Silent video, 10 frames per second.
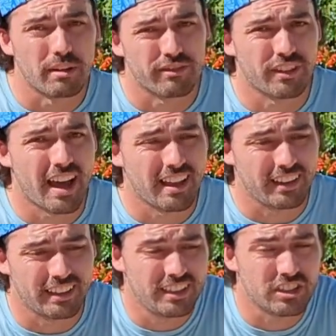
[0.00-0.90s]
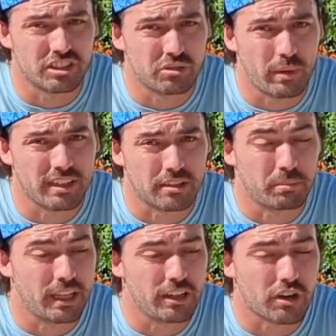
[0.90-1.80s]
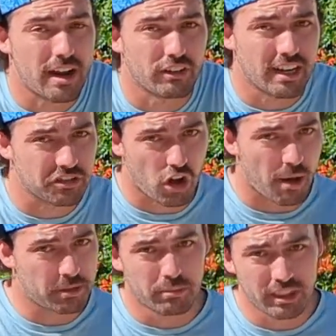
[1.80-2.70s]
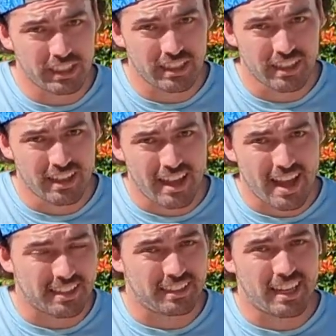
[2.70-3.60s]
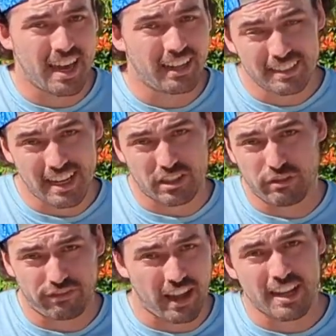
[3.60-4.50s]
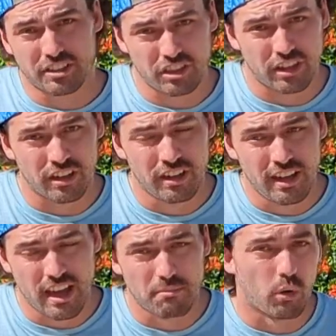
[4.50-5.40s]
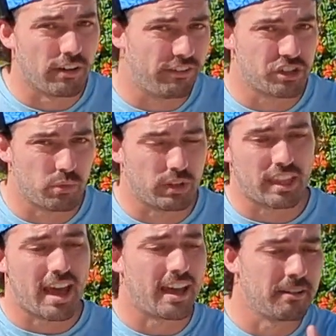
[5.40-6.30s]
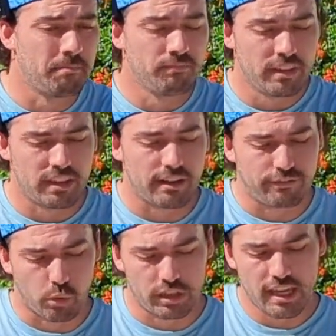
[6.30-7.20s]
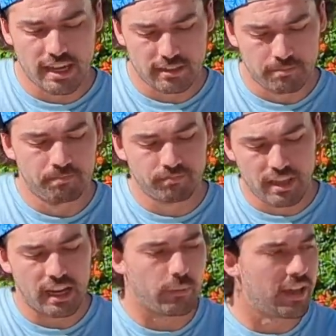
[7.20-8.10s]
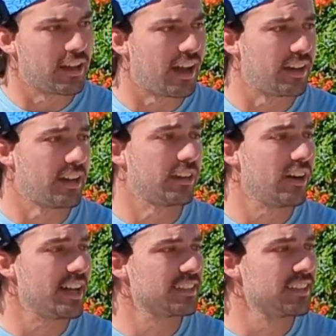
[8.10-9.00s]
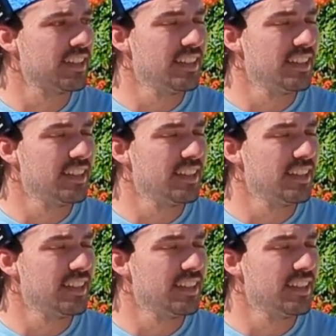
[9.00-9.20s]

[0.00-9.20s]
for that. Like he just swings a play driver as optimally as he can. He's actually faster and more efficient with that than a 48. Anyway, I digress.